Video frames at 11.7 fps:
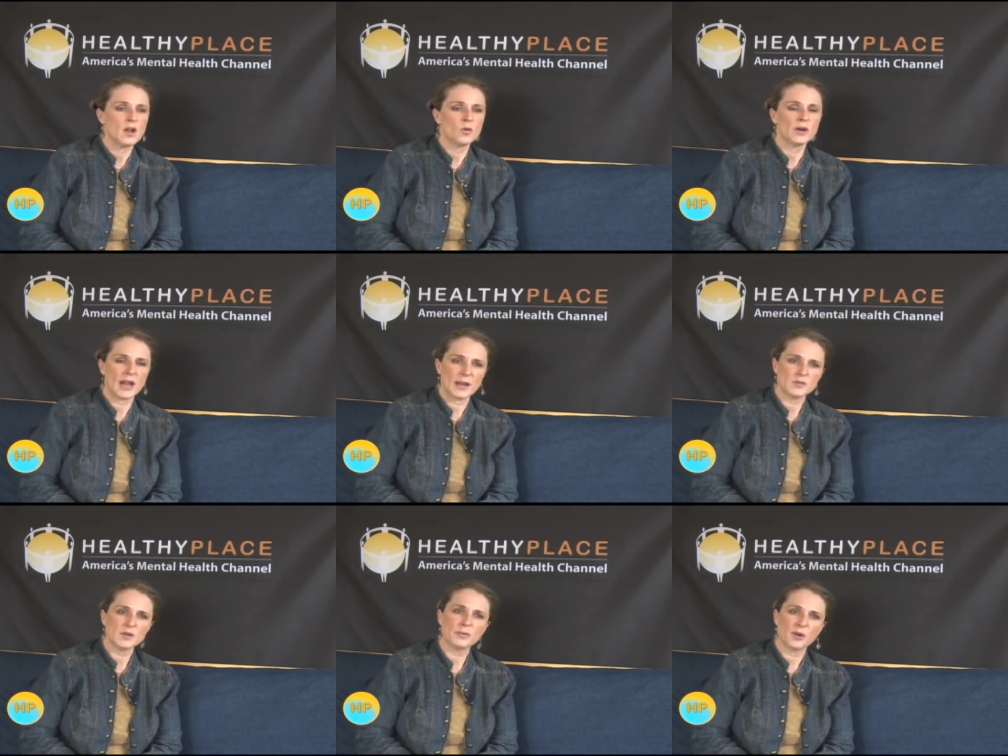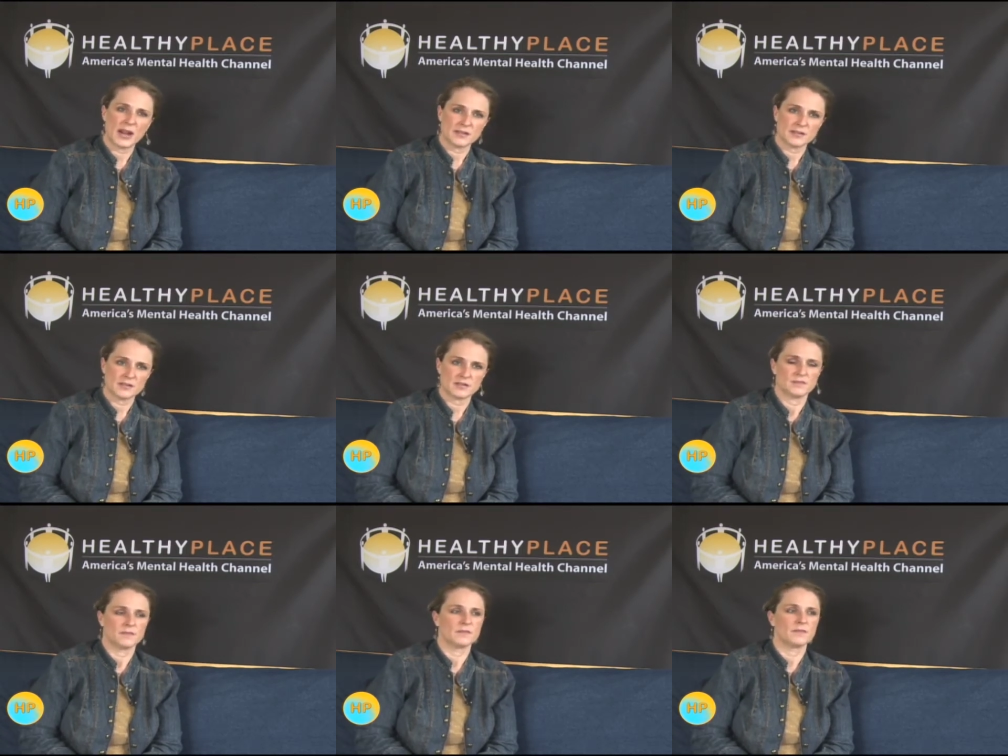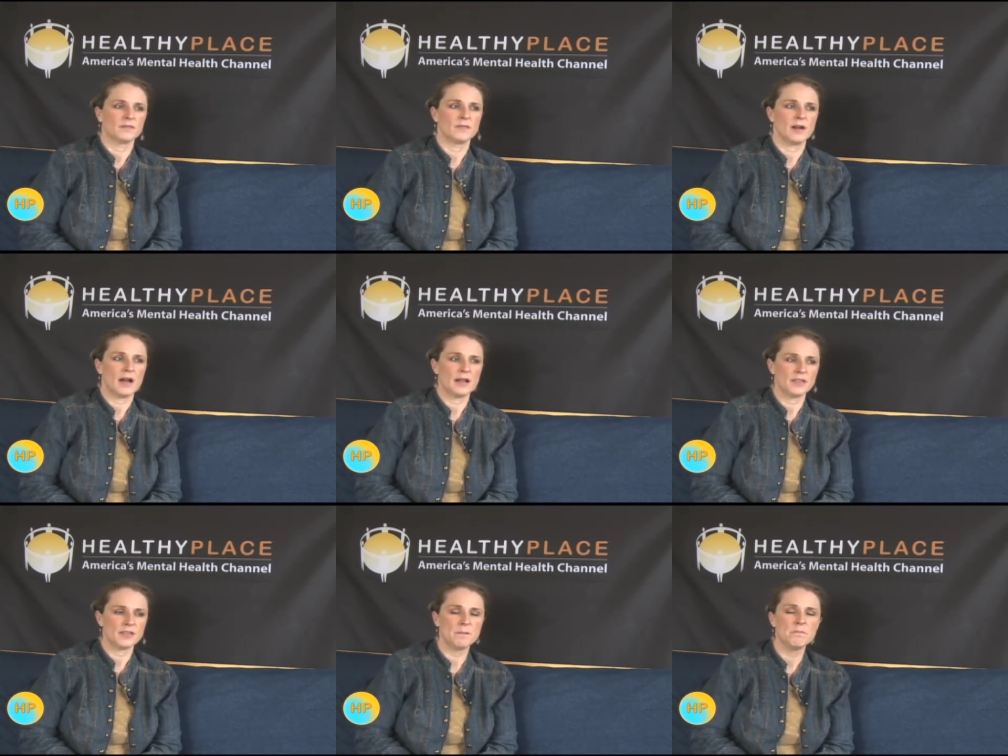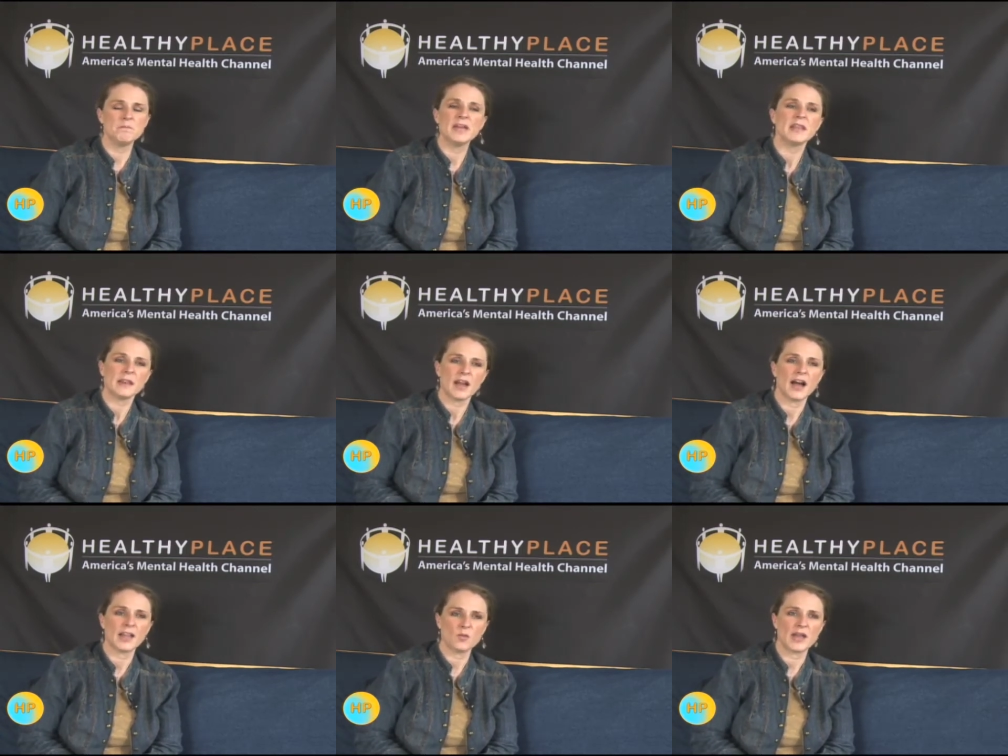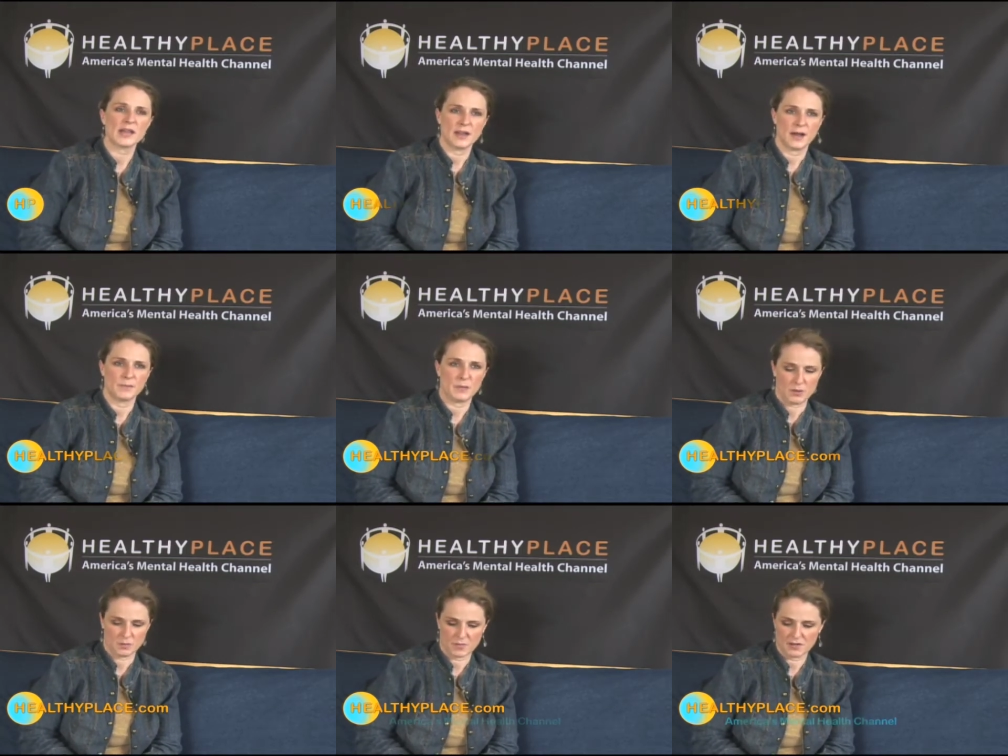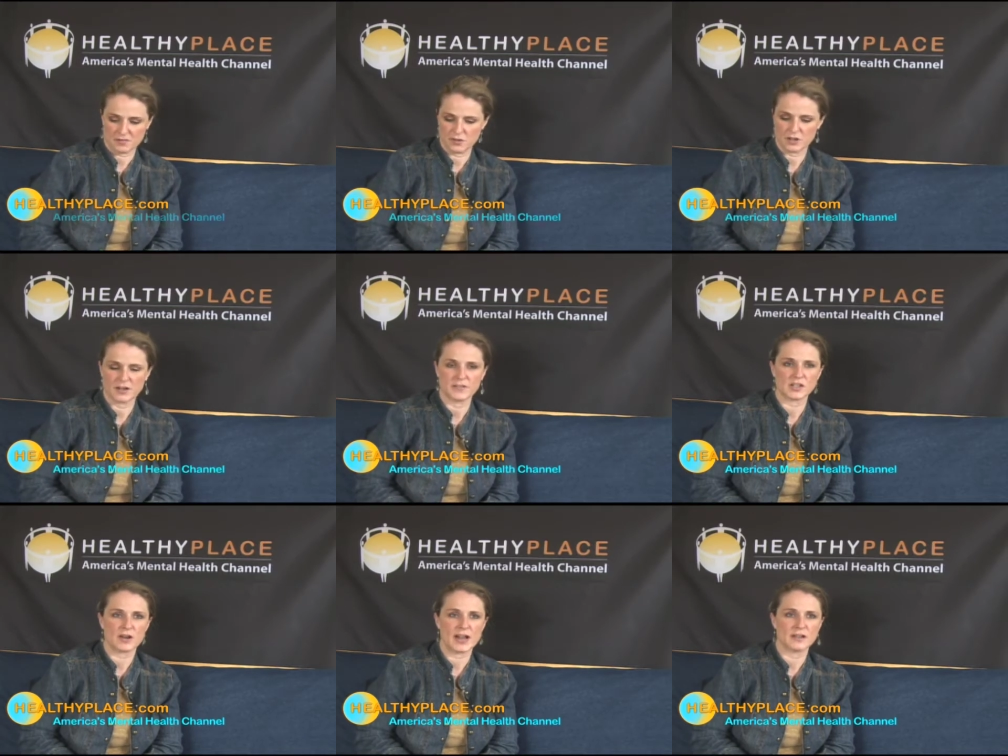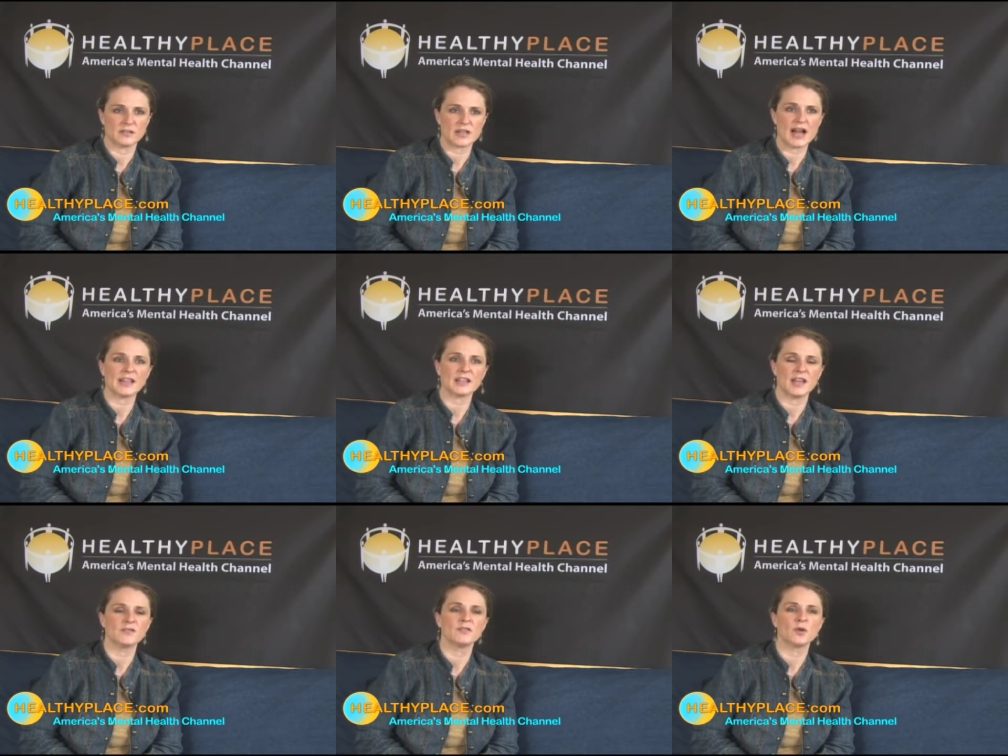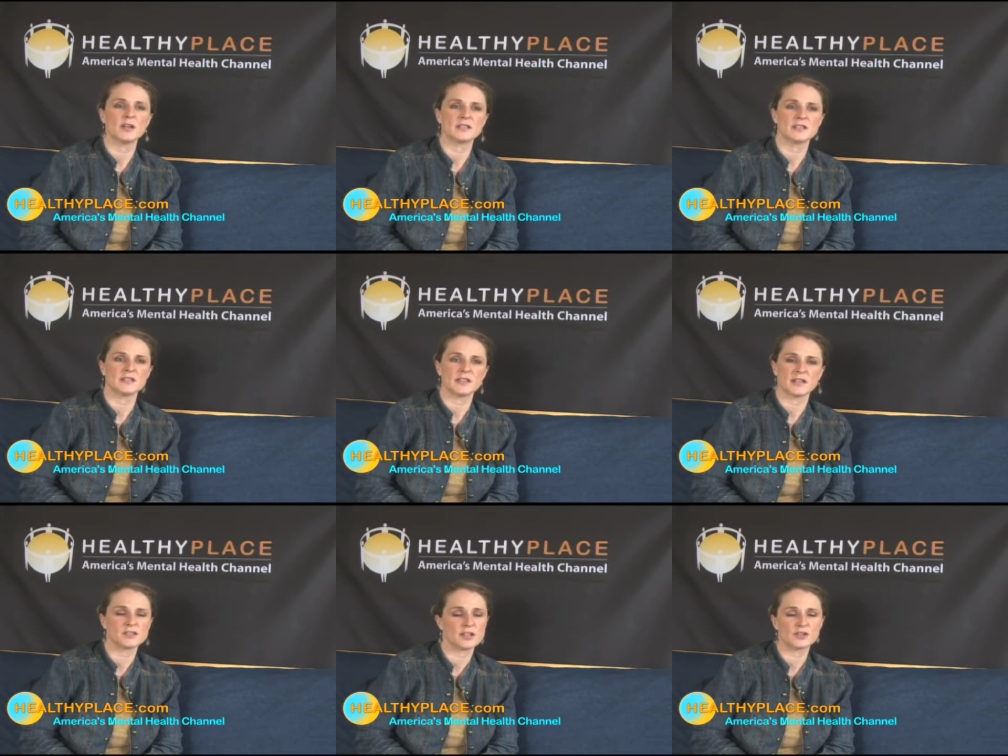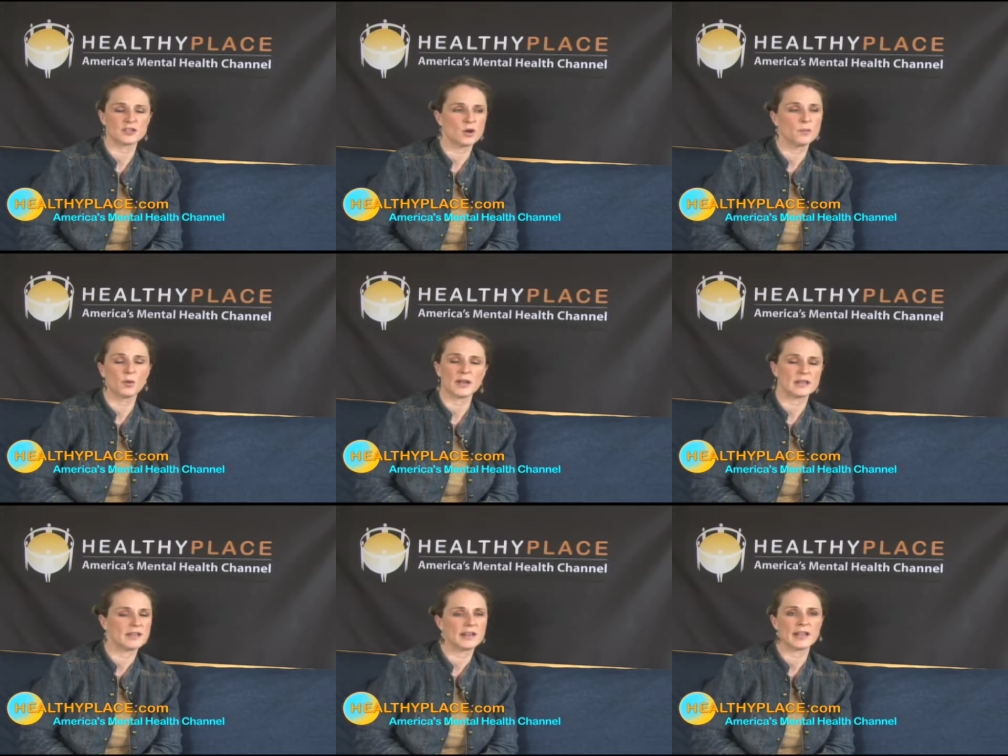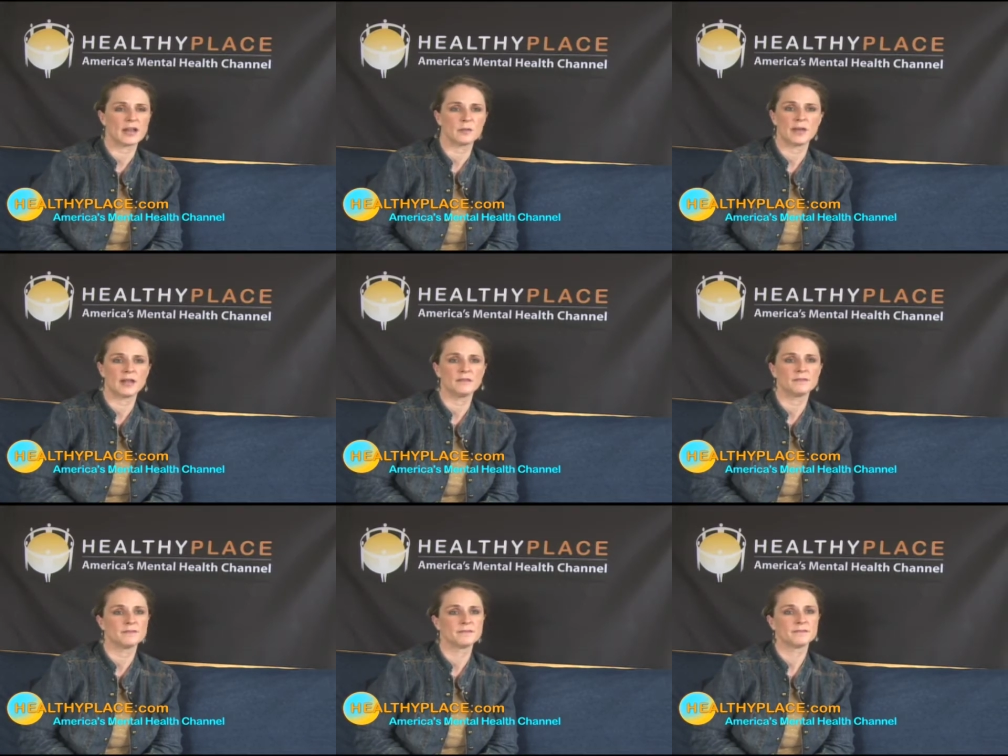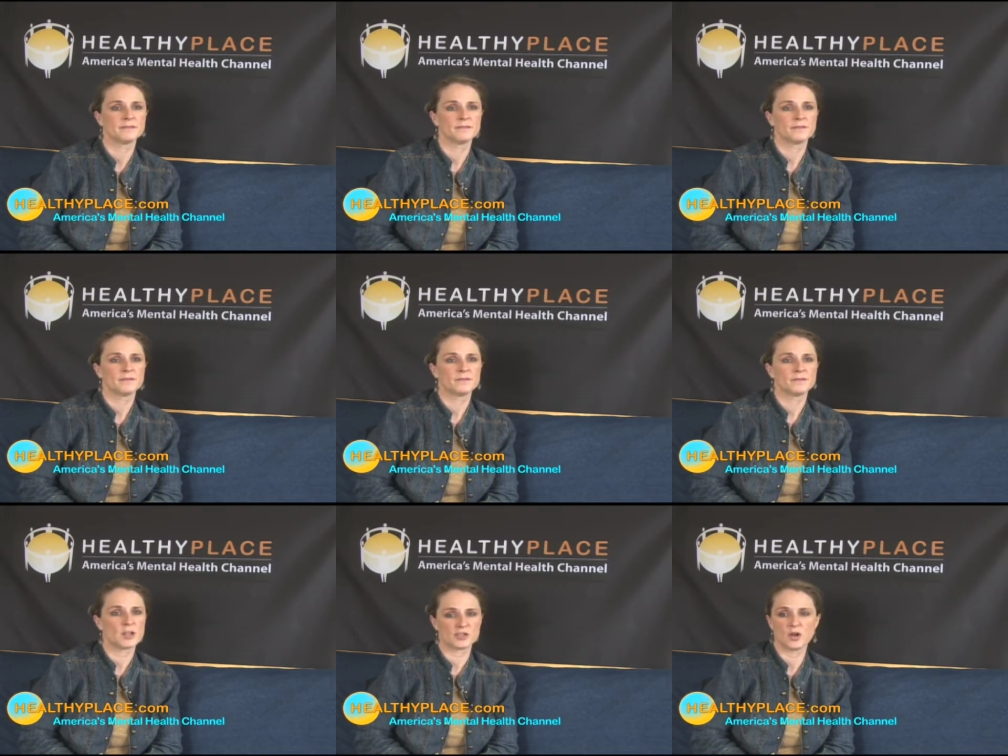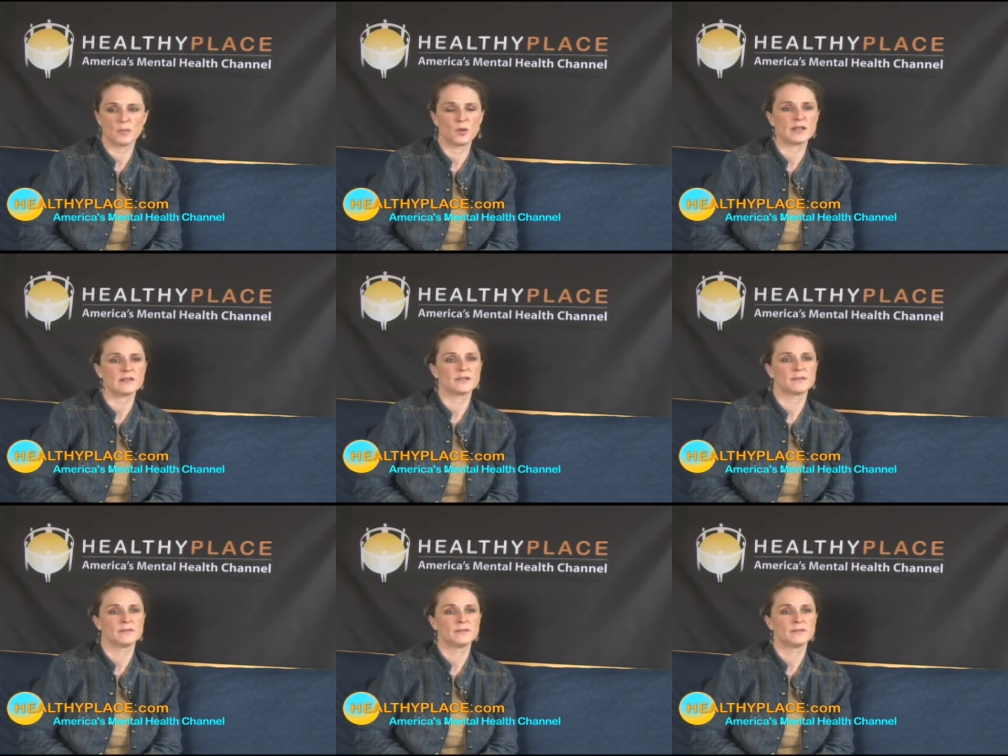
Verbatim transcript: When I'm depressed, the minute I wake up and put my foot on the ground, I can have a voice that says, there's no point in getting out of bed. There's no point.